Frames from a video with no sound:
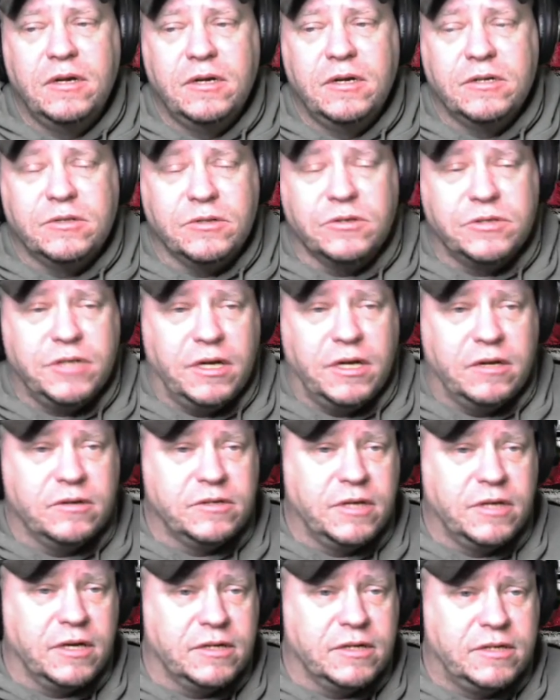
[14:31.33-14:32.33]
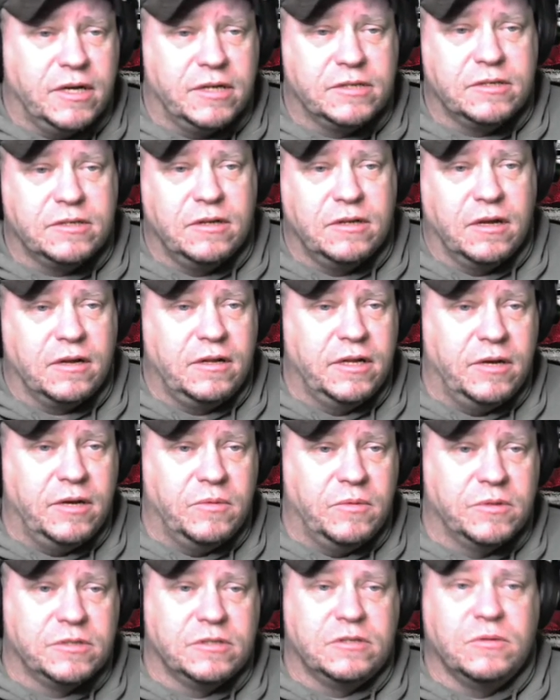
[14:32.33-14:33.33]
So she had to go take a test. Luckily,
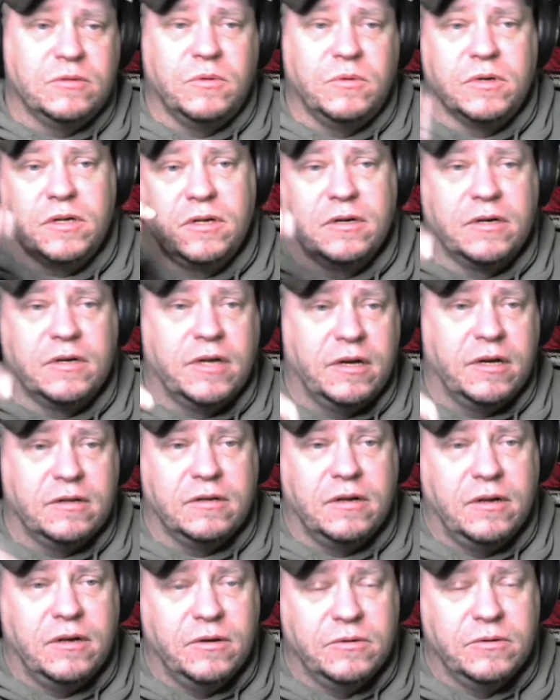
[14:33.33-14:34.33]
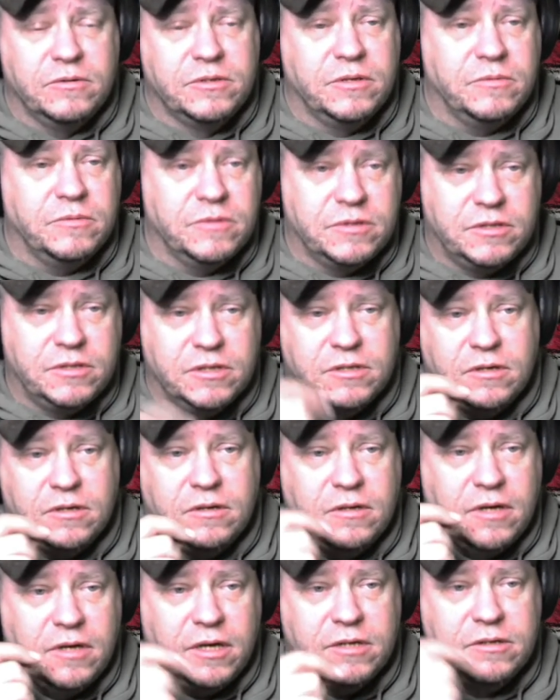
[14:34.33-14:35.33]
it wasn't the one clear down the nose. It was just
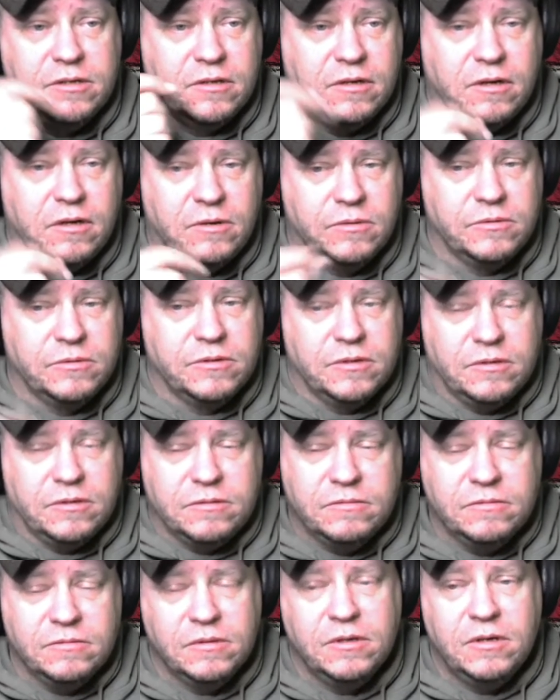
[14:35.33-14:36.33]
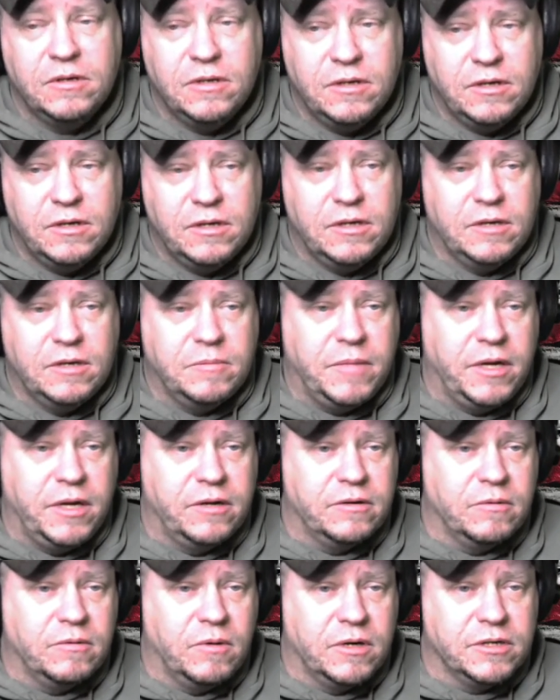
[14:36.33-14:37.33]
on the edge of the nose and made
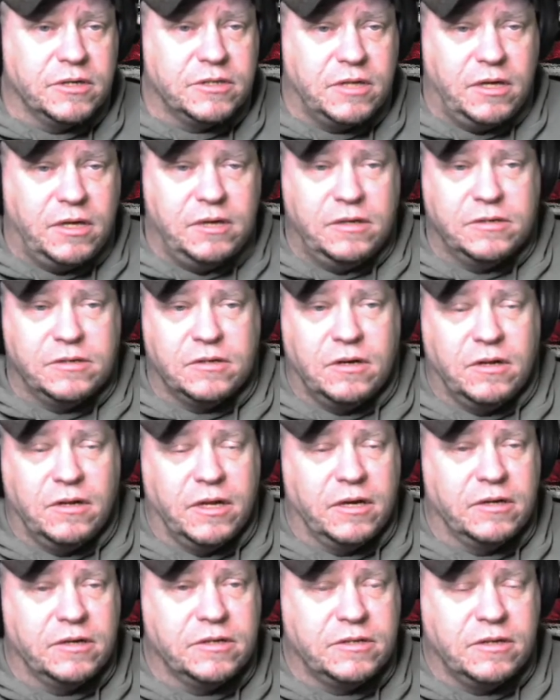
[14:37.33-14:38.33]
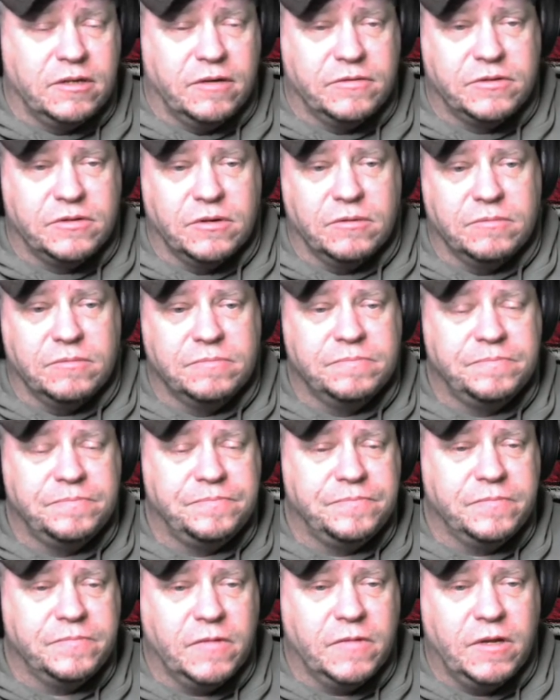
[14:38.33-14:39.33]
her want to sneeze and all that good stuff. So
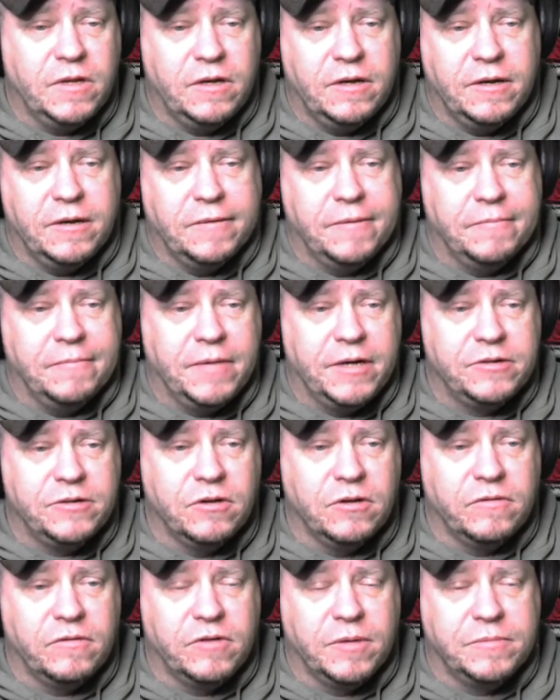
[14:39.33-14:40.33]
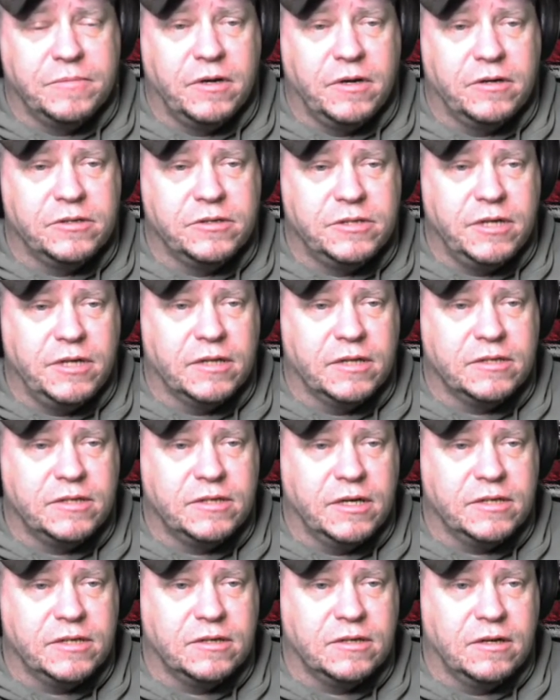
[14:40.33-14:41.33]
I drove her up there. She got the
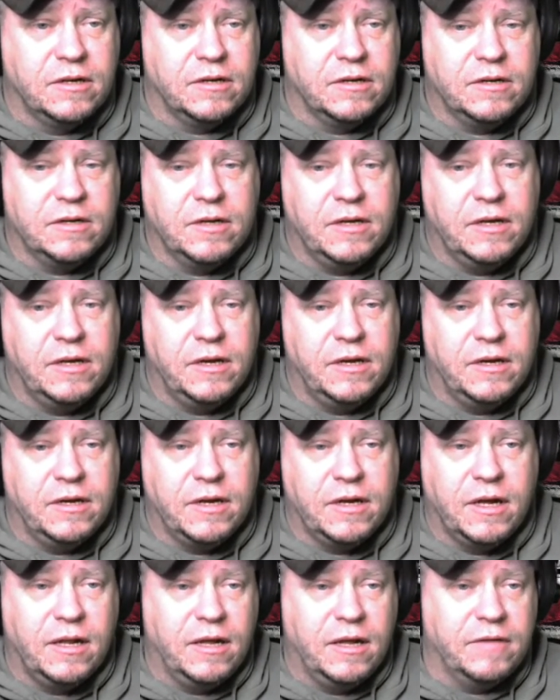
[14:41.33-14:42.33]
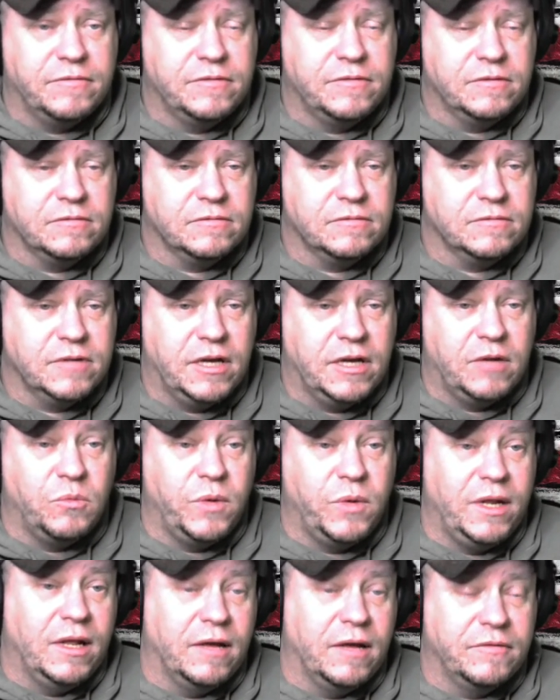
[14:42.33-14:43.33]
test done, and I left, and
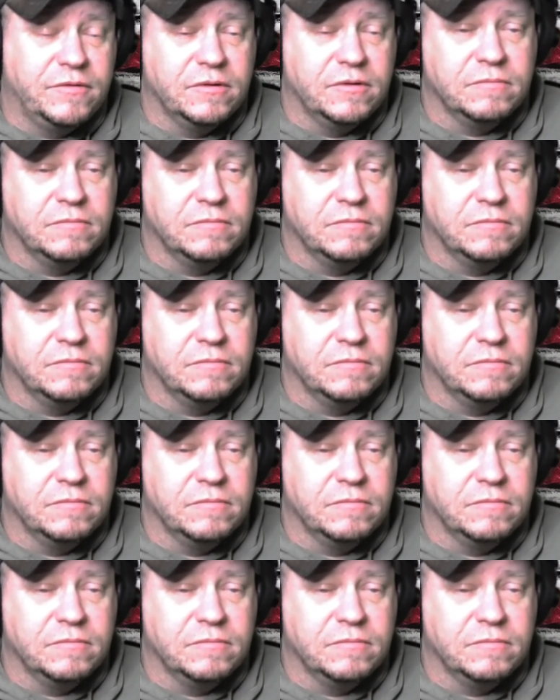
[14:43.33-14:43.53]
we left.